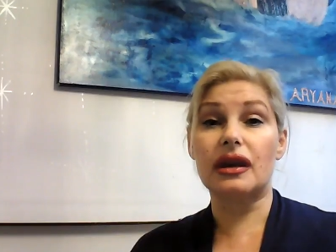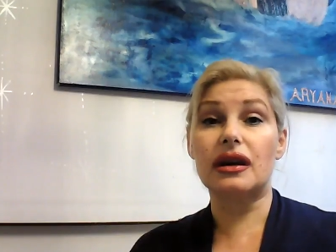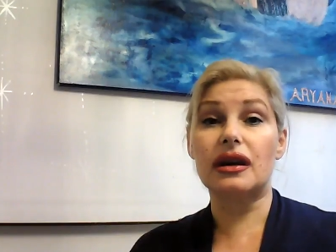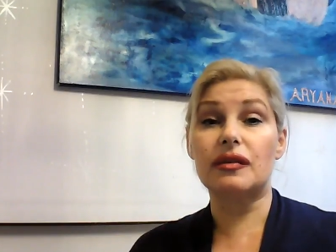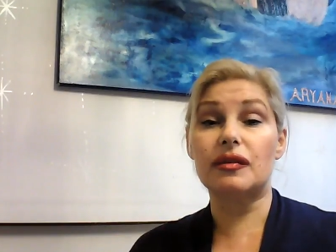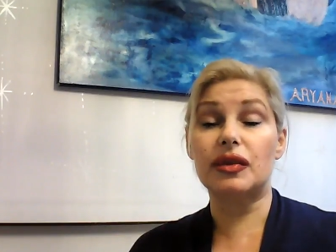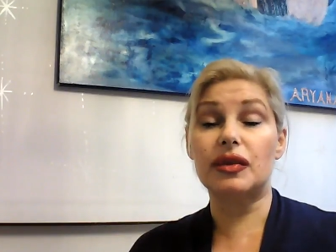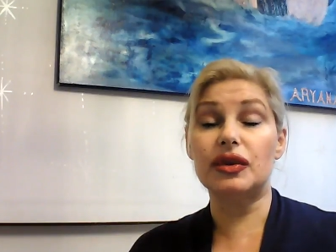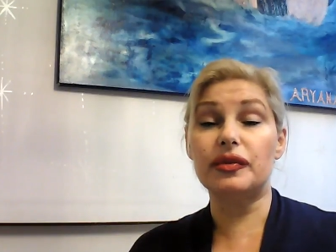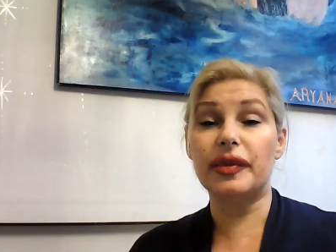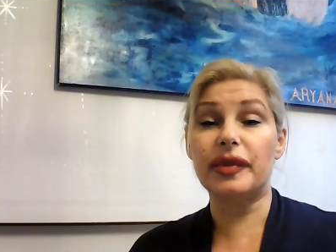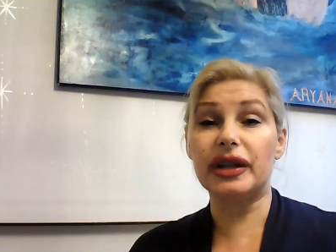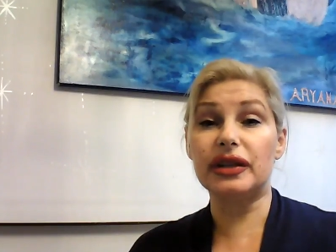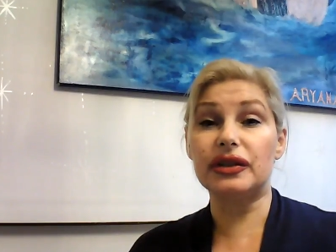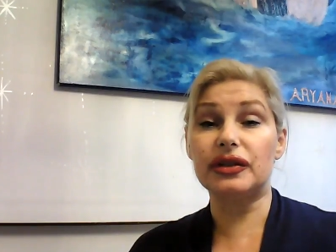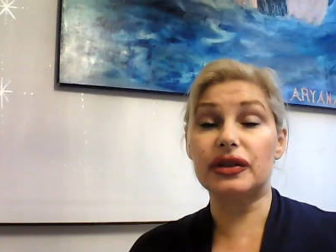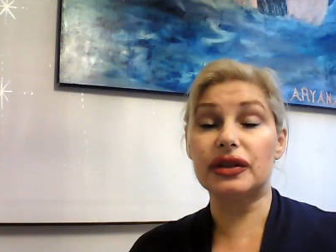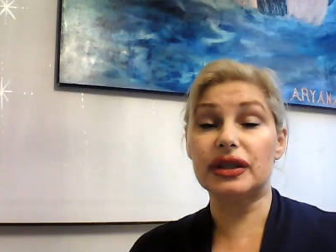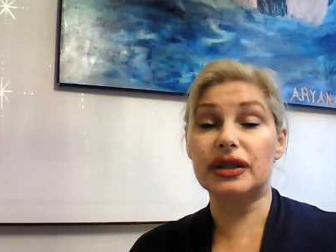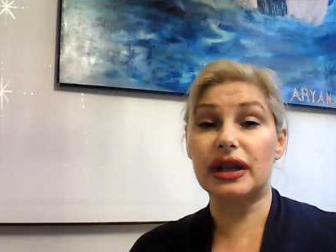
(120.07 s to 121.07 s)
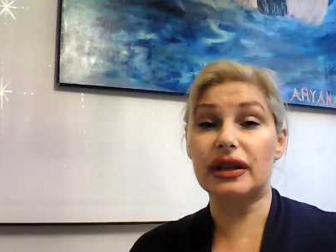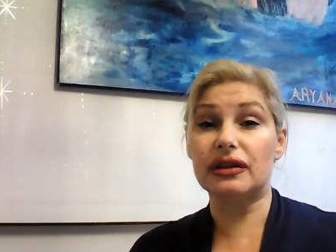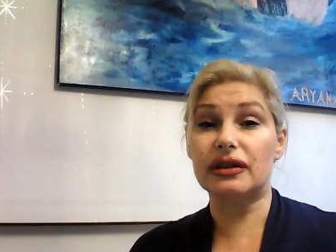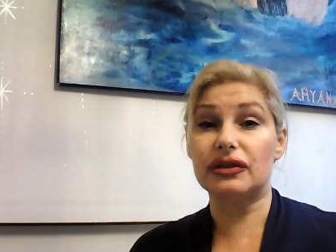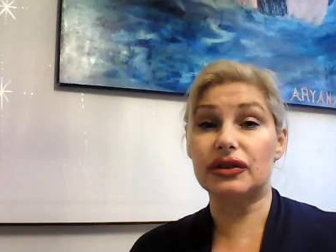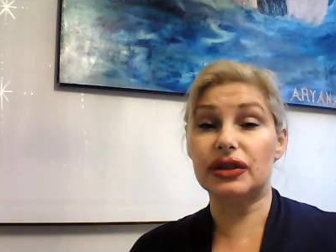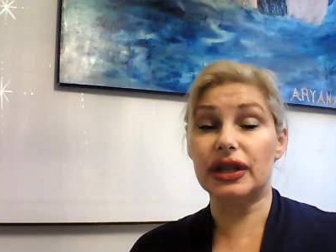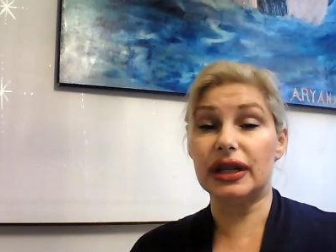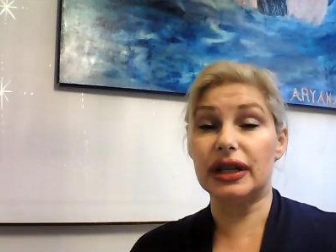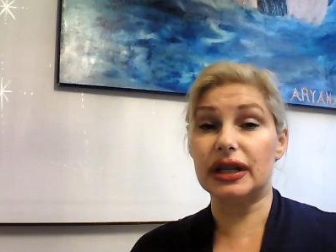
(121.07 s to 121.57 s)
Blue Matrix
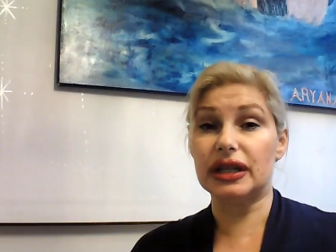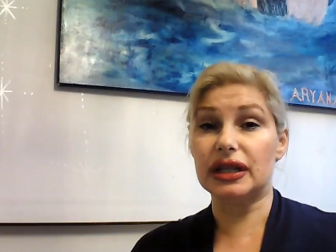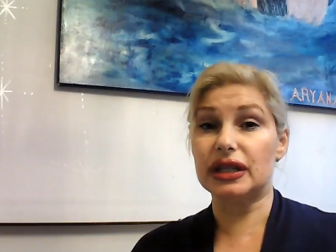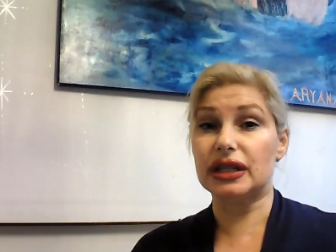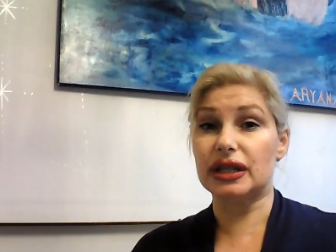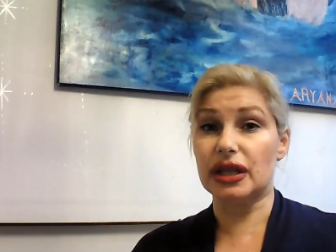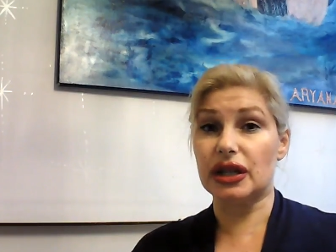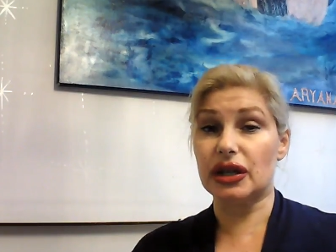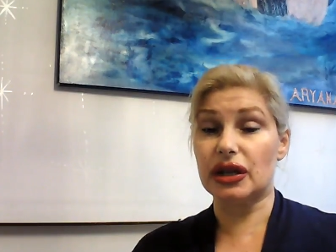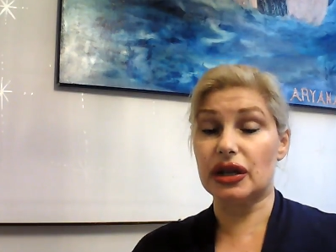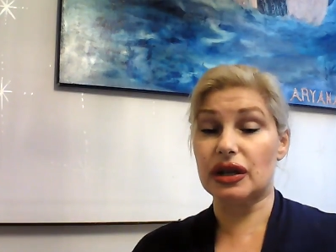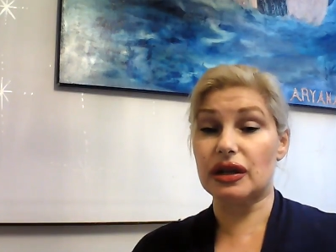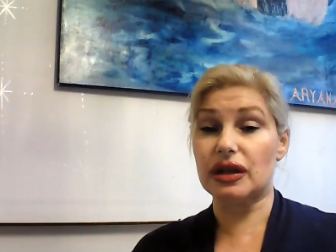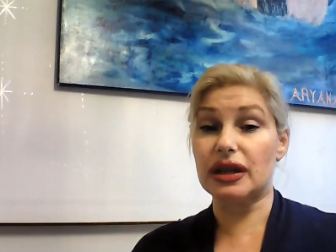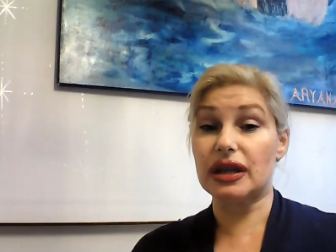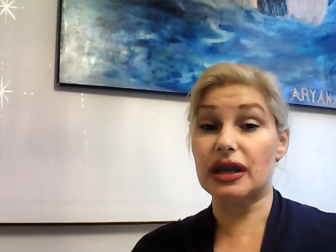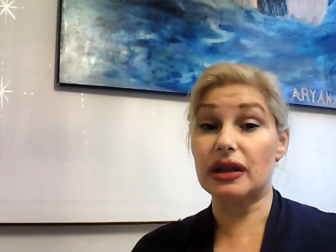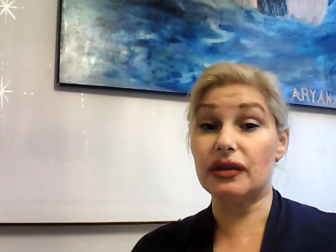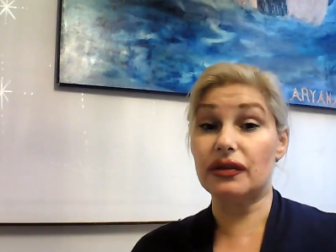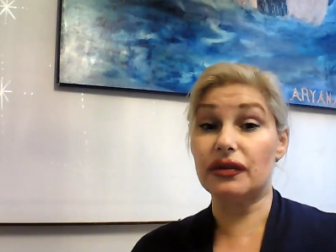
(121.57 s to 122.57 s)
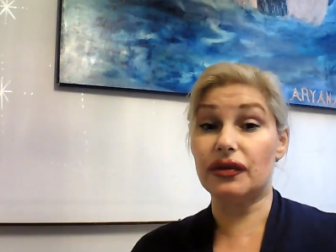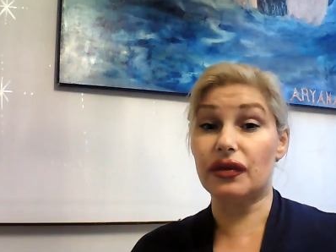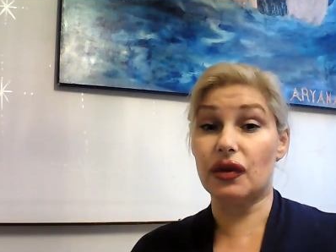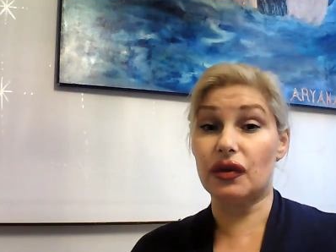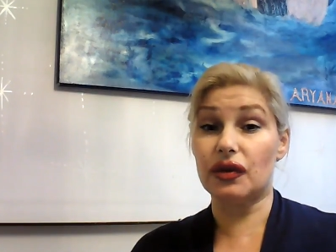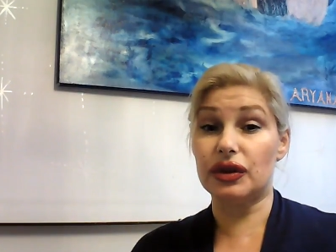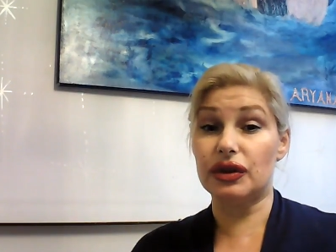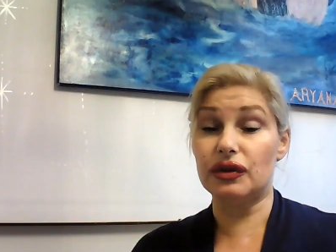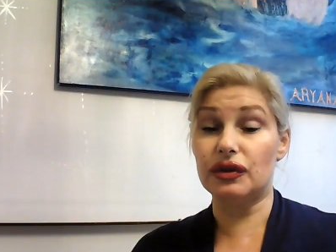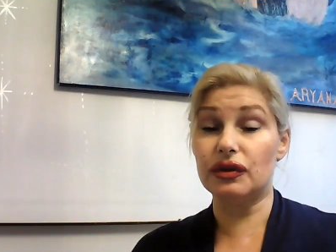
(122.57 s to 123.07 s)
Energetics
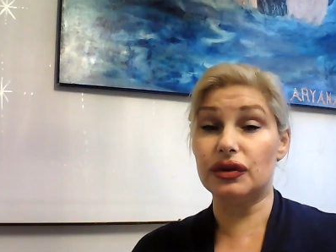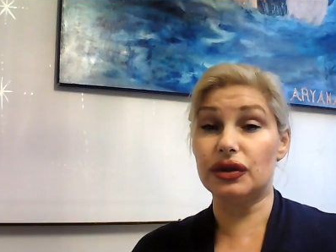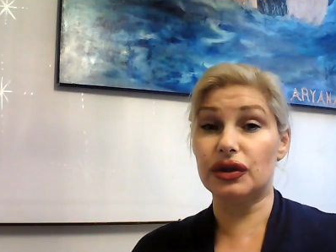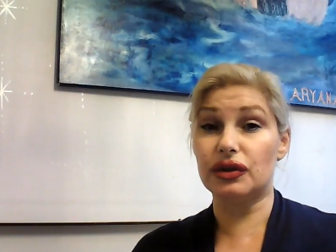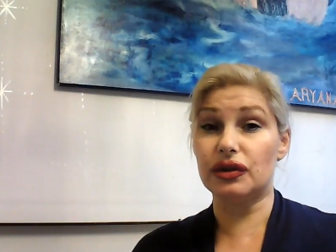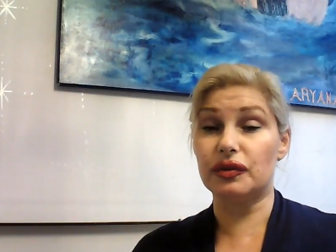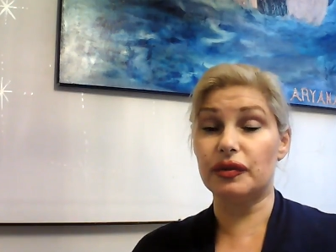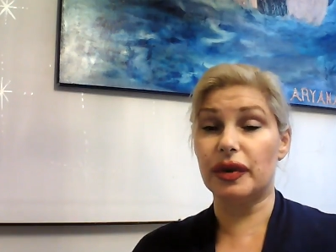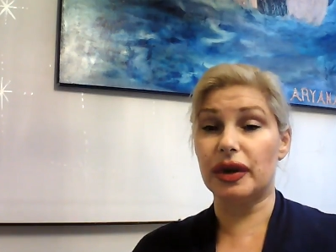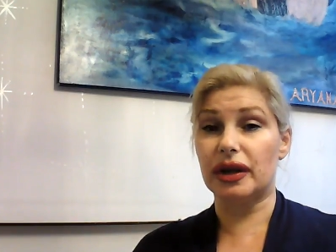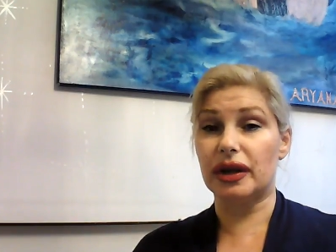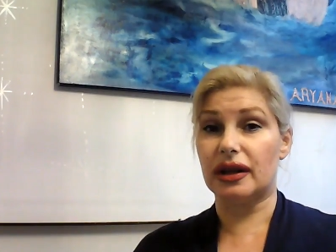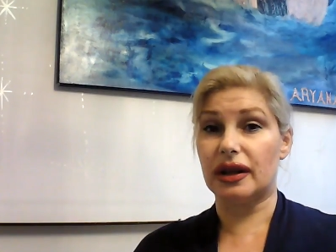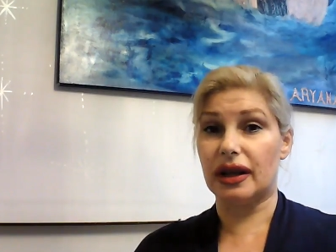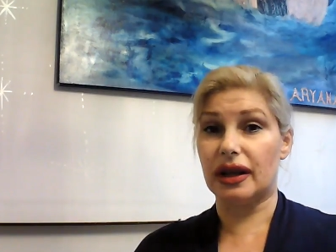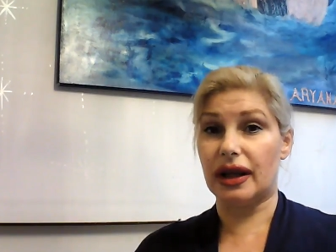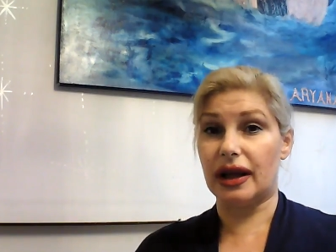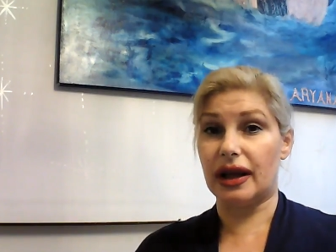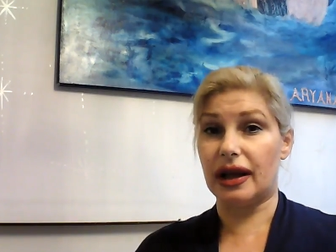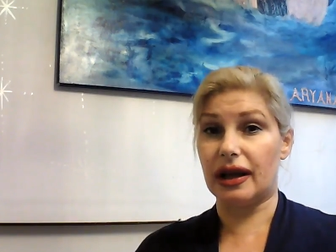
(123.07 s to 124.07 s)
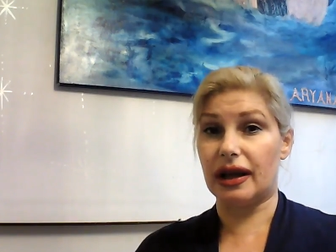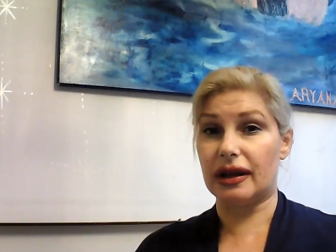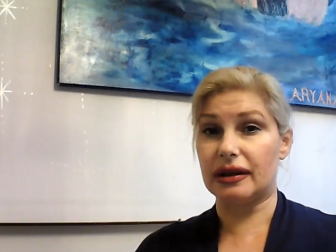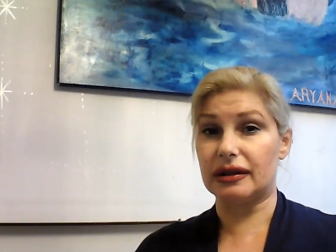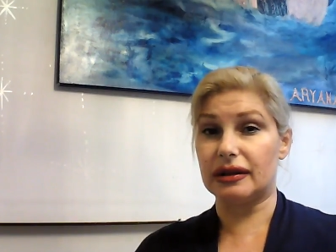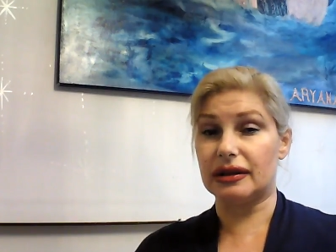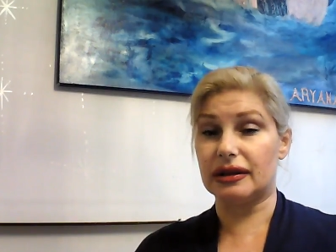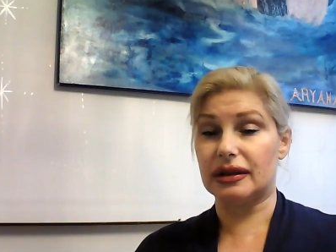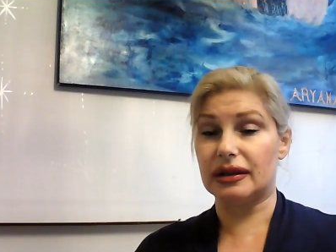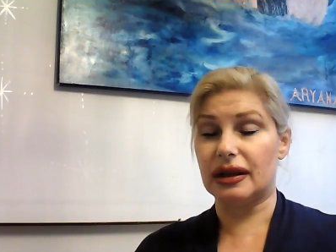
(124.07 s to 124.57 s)
Info YouTube
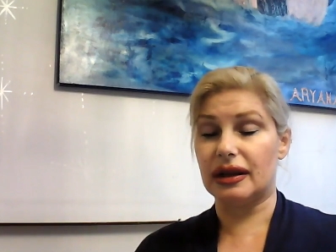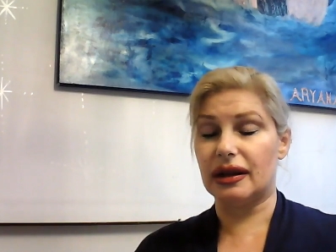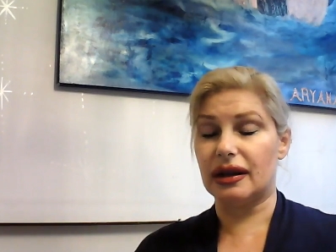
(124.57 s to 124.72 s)
has,